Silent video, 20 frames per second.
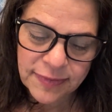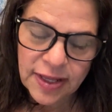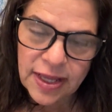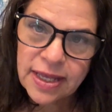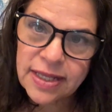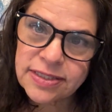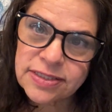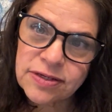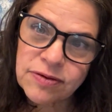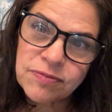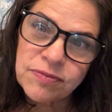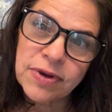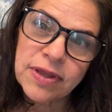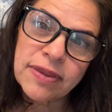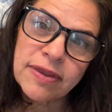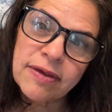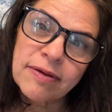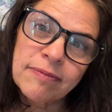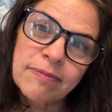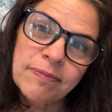It's a
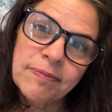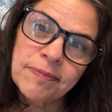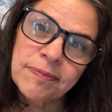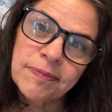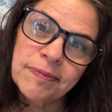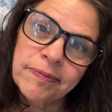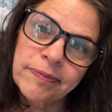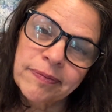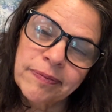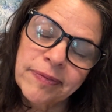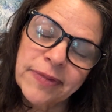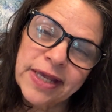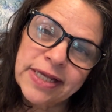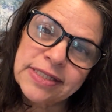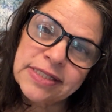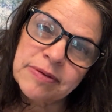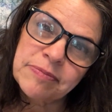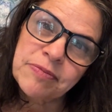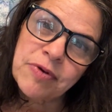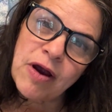rhythm,
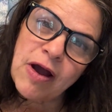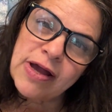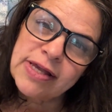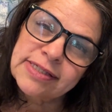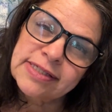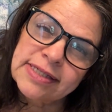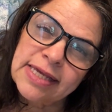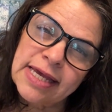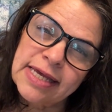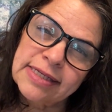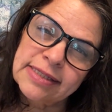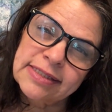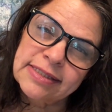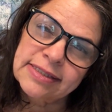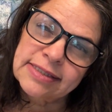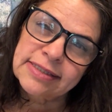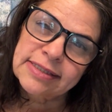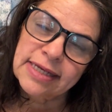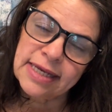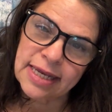it's a
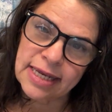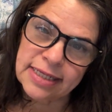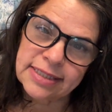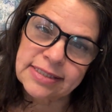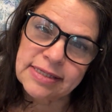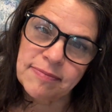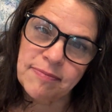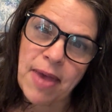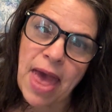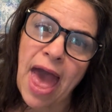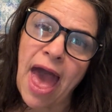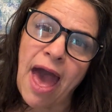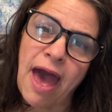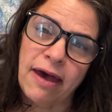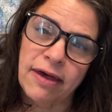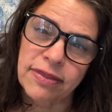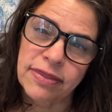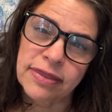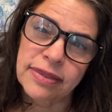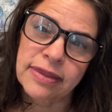process, it's a
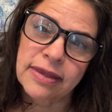path,